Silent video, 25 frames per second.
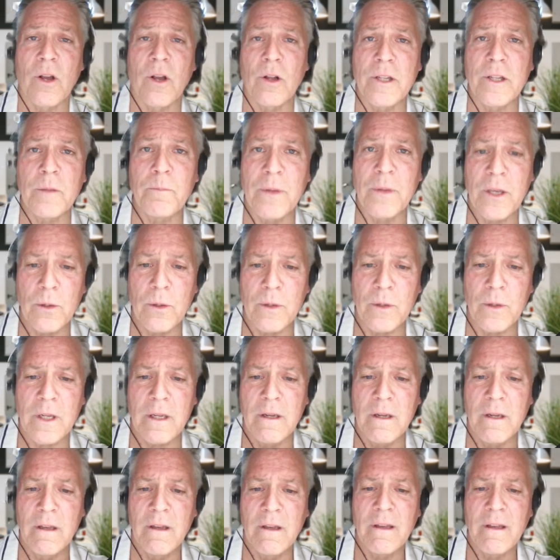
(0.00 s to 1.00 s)
It's called
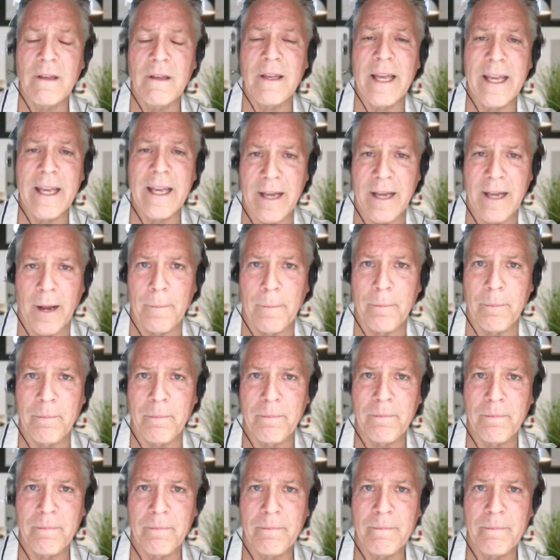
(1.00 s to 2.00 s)
imputed
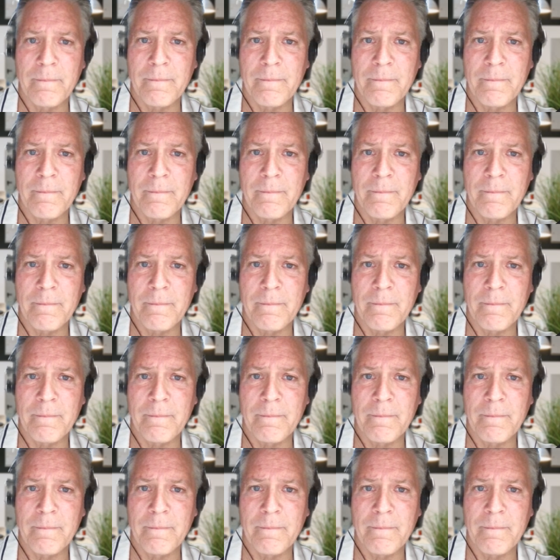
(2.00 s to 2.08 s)
income.